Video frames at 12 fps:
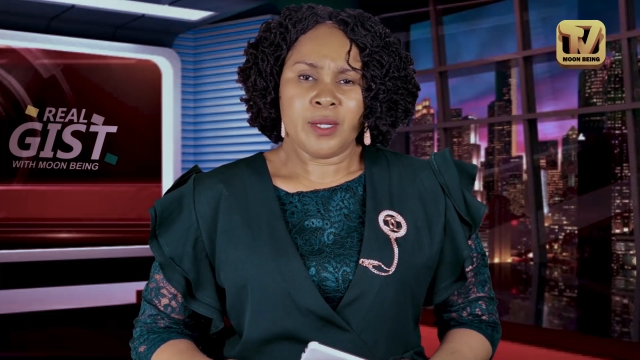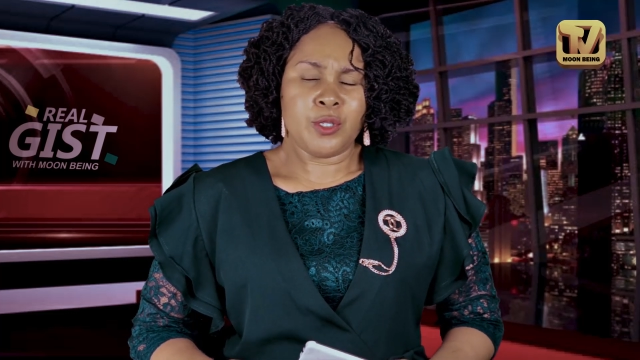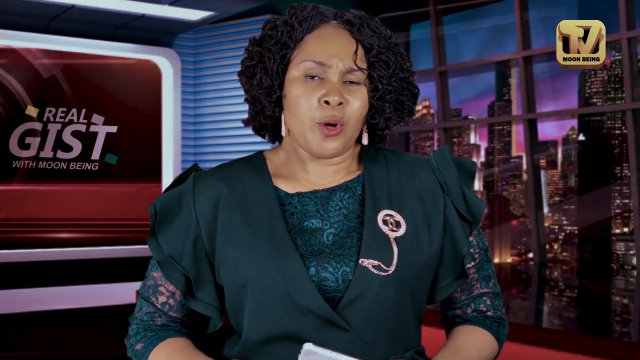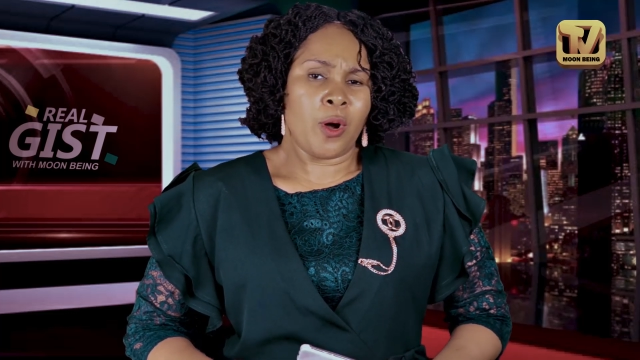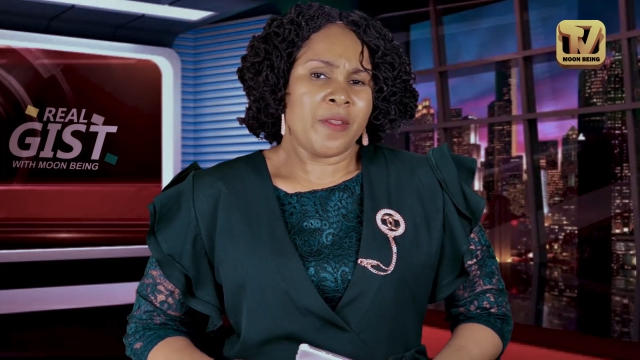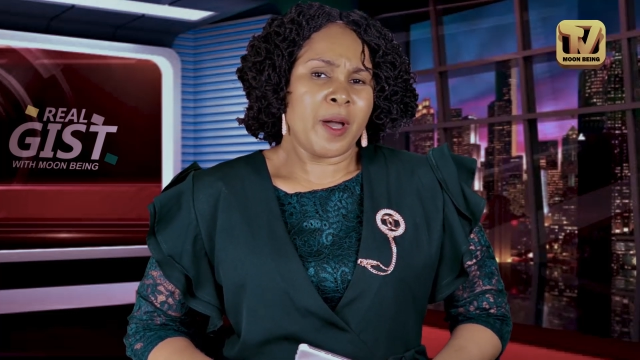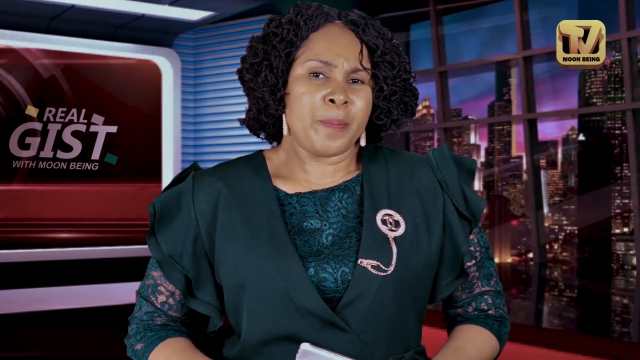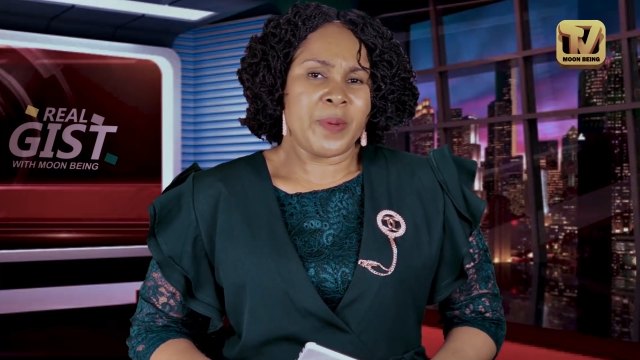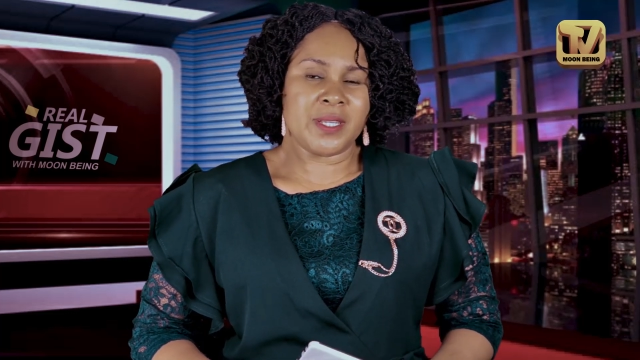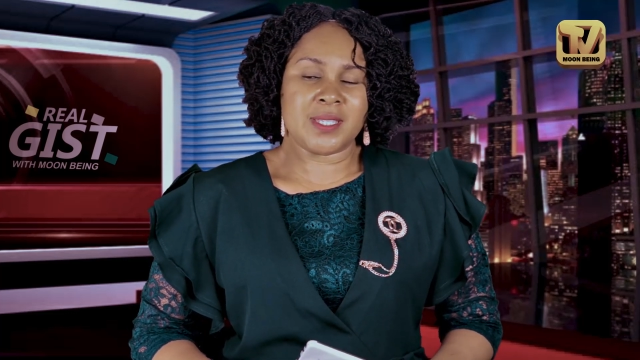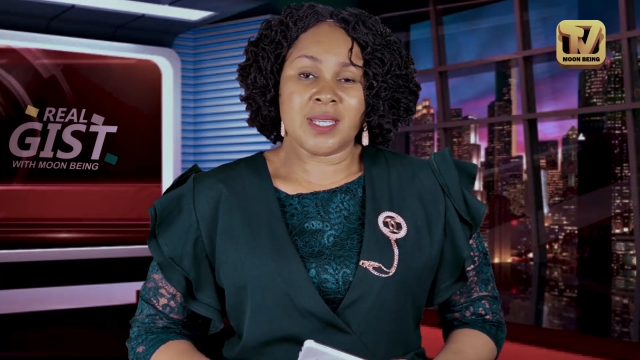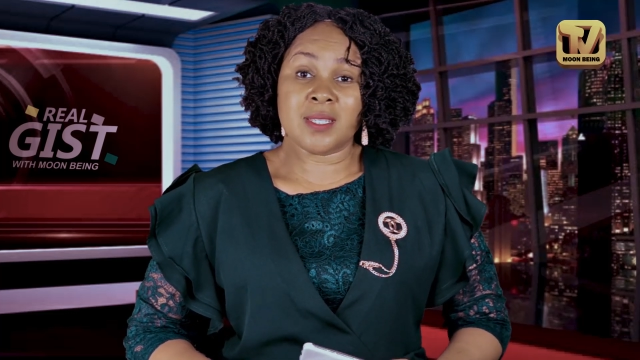the other
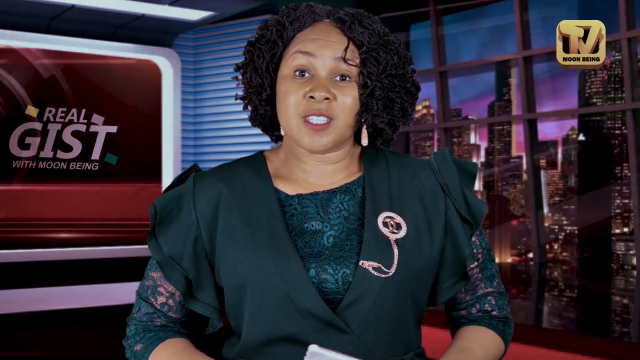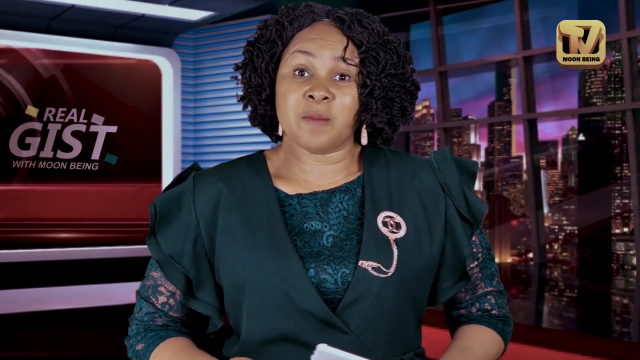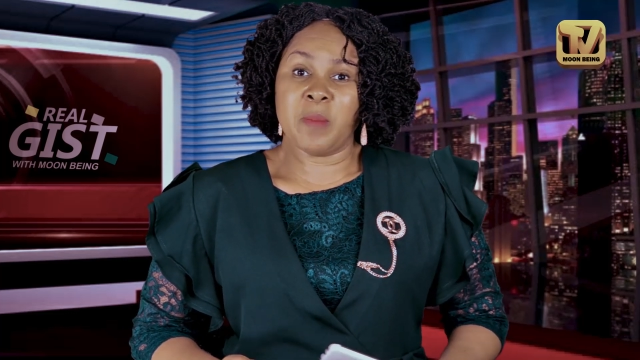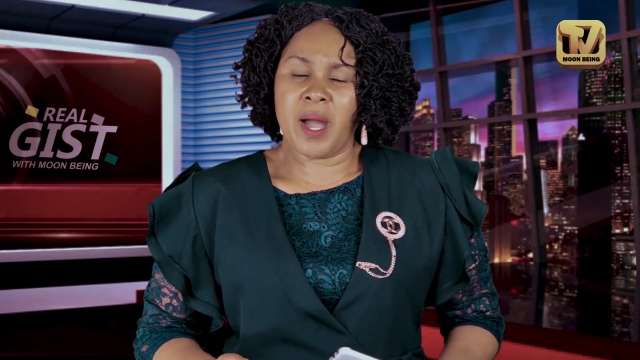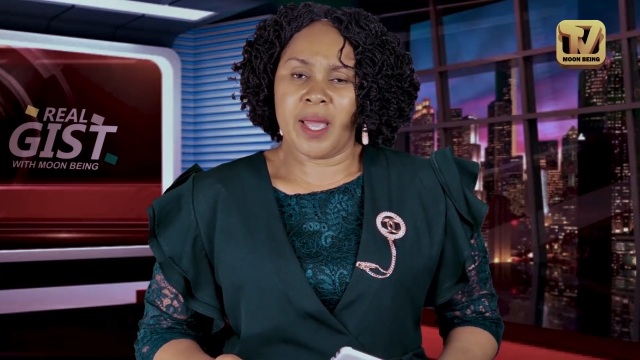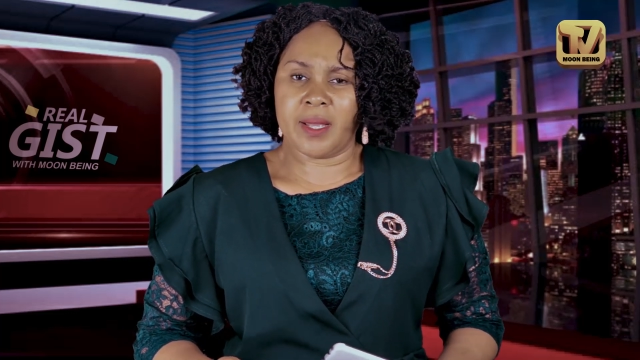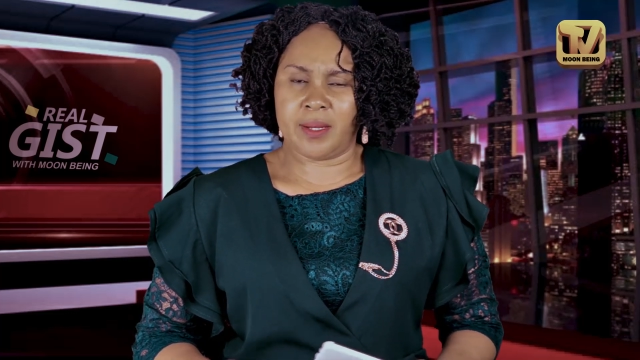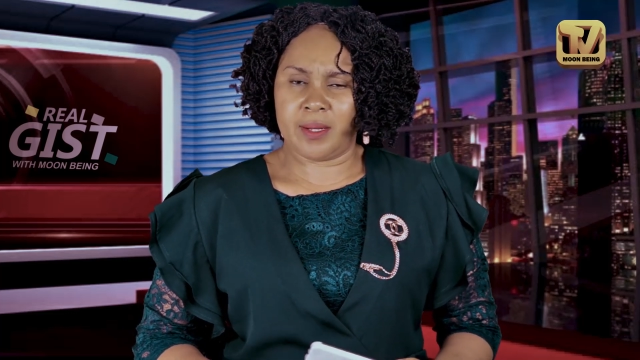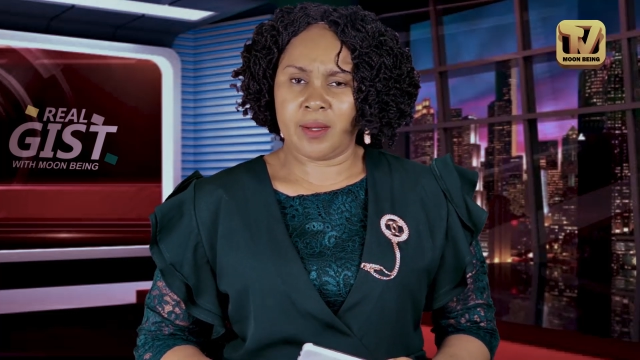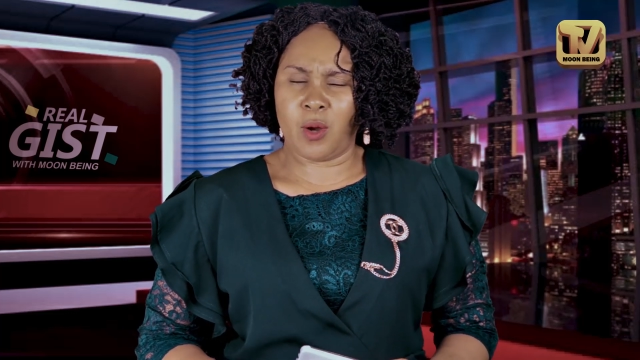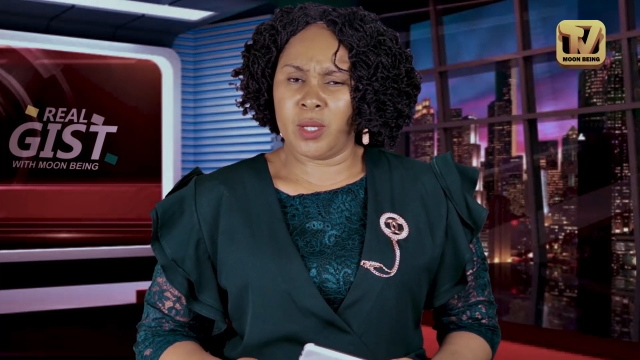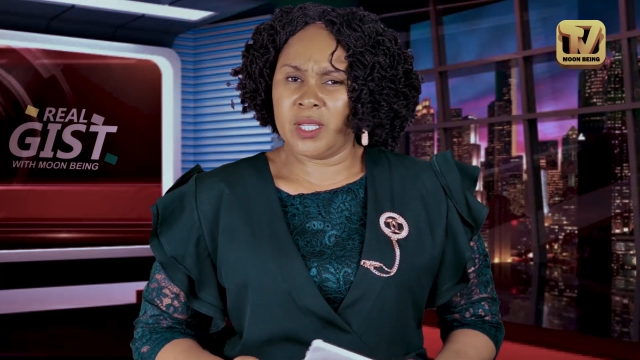person smile
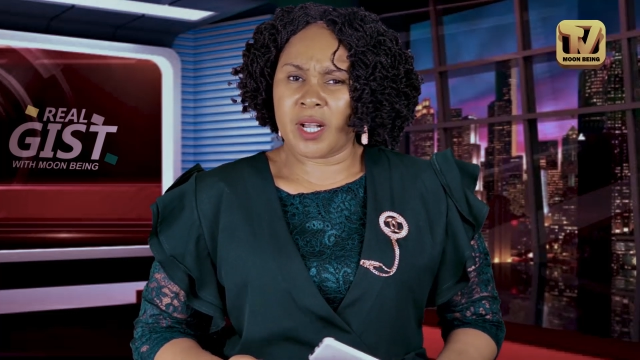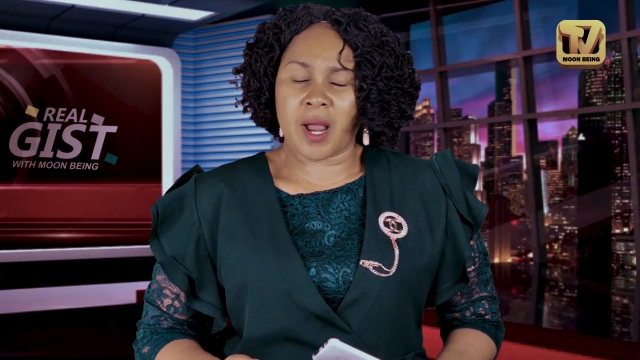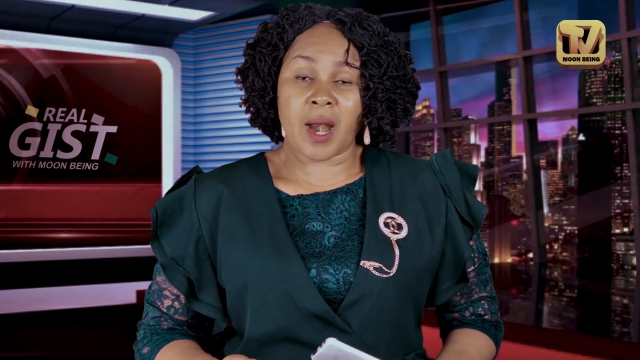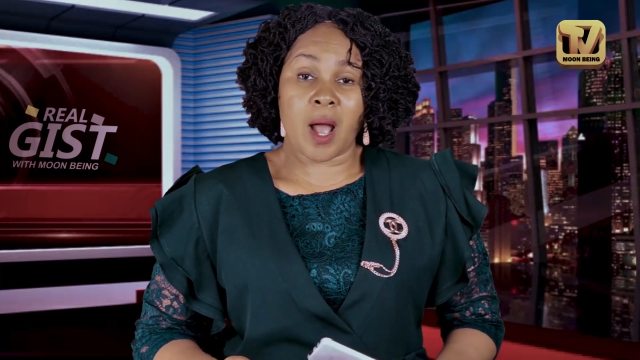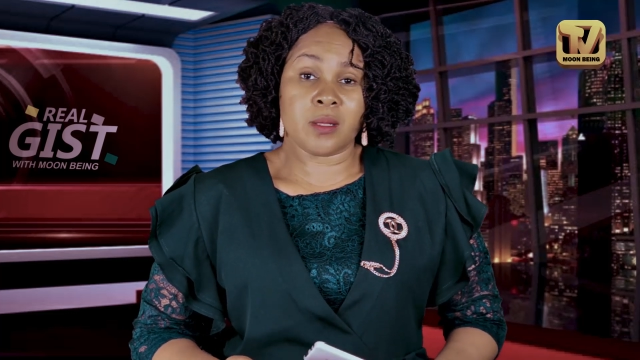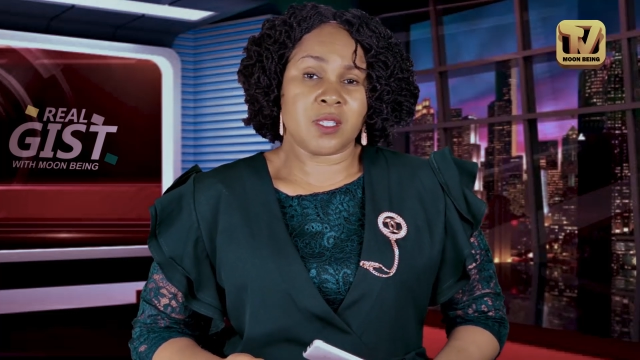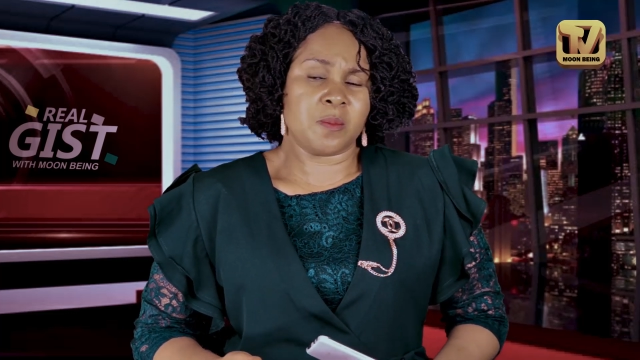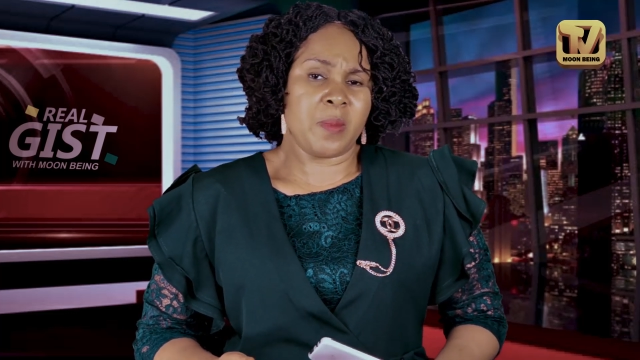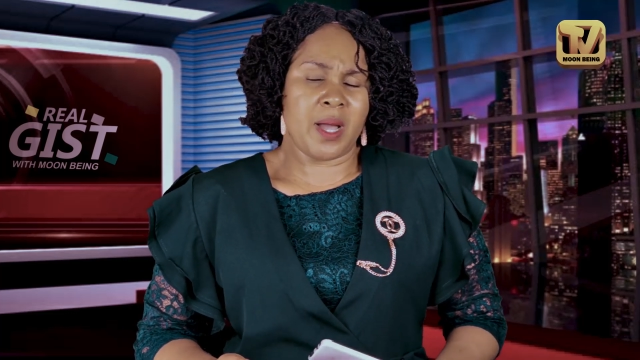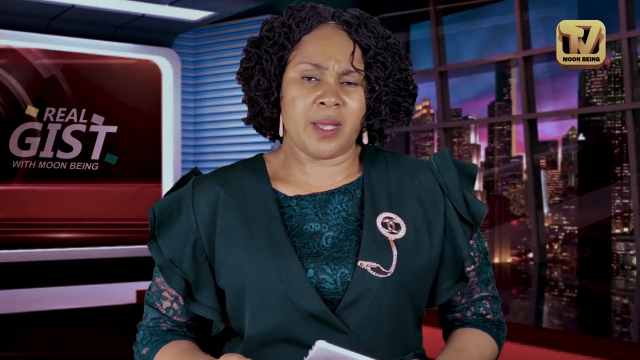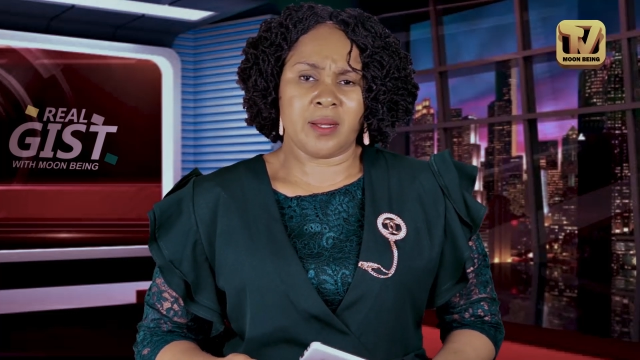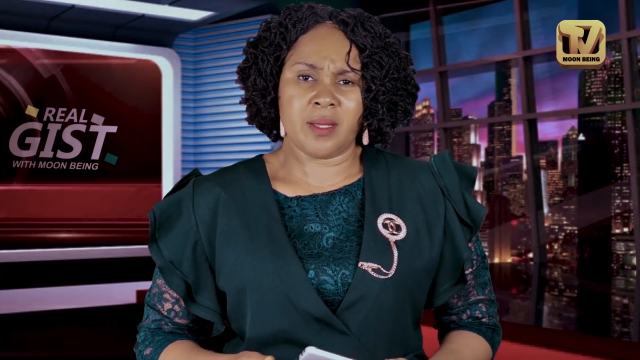or the crowd
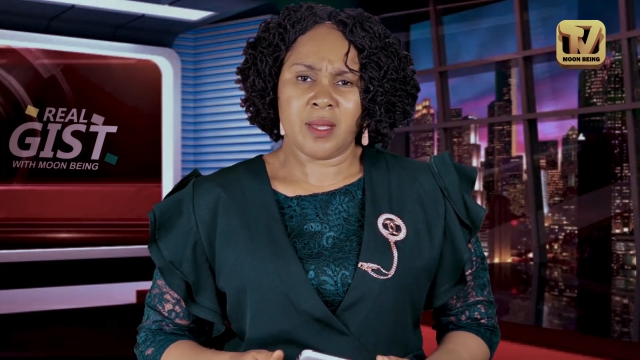smile.